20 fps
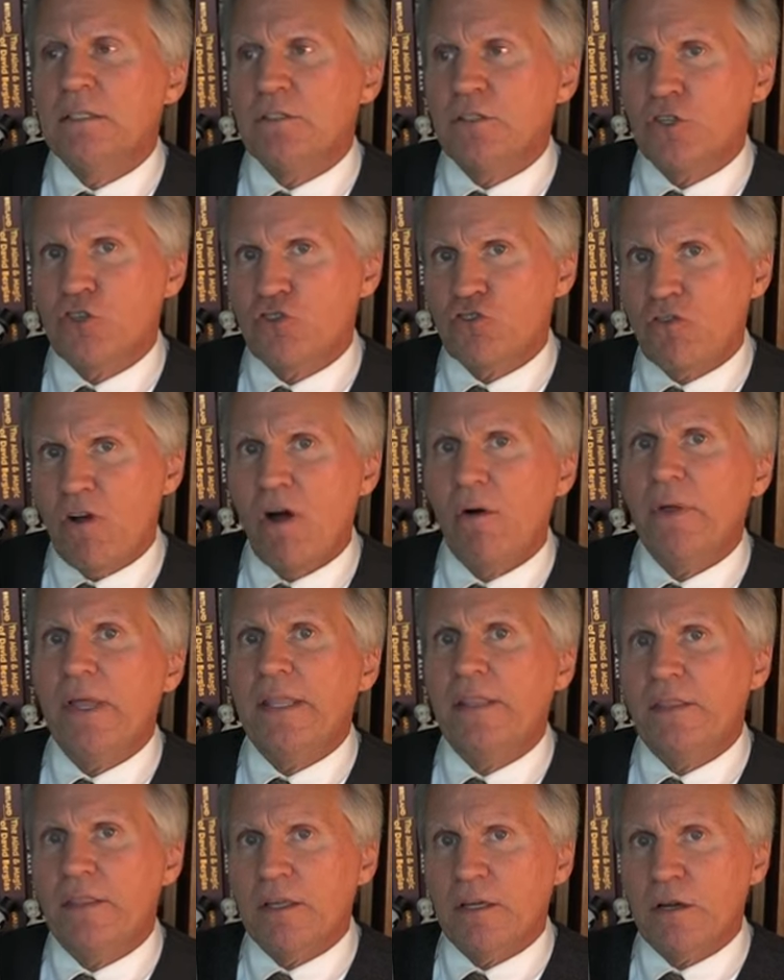to draw
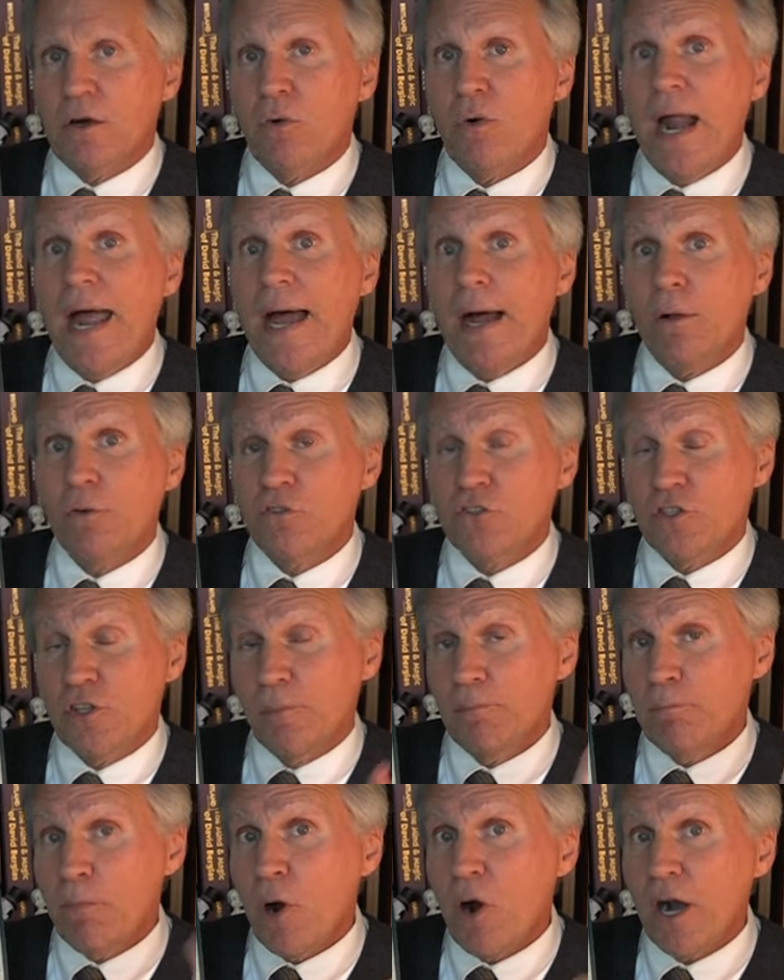in the crowds, the
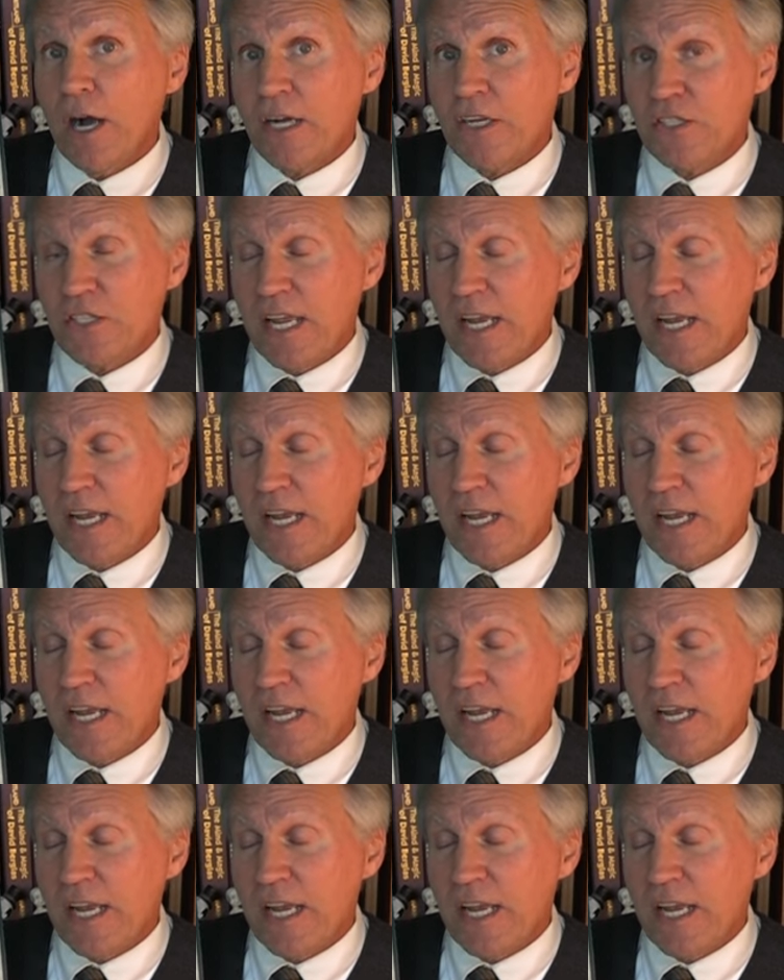marks